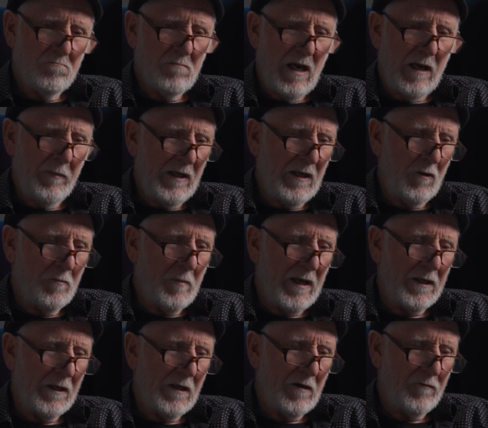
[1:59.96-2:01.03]
Maybe he'll
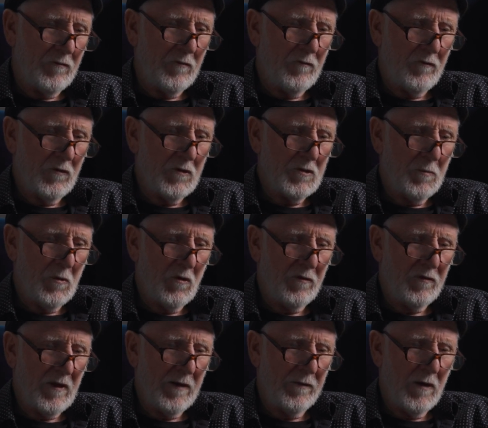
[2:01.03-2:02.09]
make an effort for his
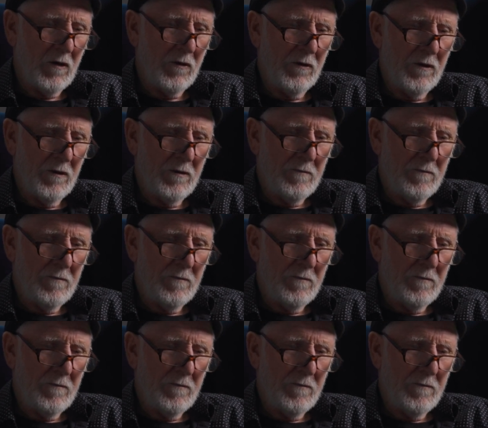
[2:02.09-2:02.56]
birthday, though.